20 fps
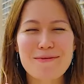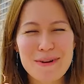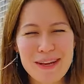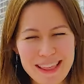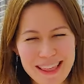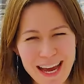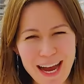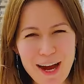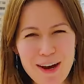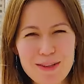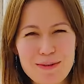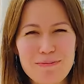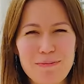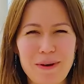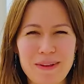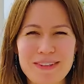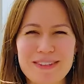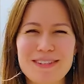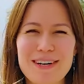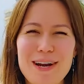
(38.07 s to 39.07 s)
without
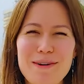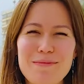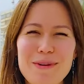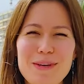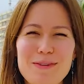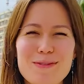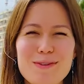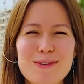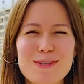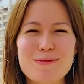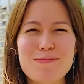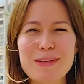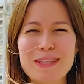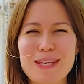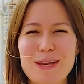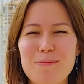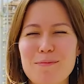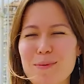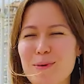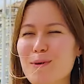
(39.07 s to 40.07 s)
panoramic views, but
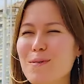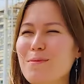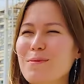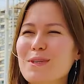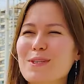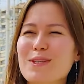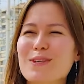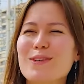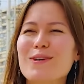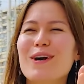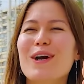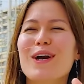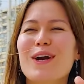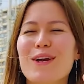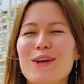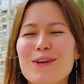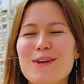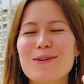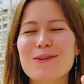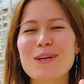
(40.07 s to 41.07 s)
I promise you,
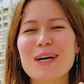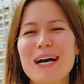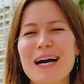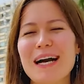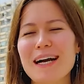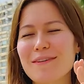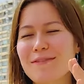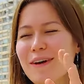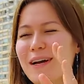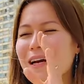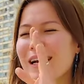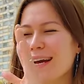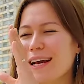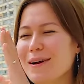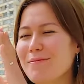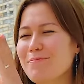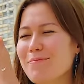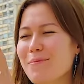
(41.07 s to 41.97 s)
you will have a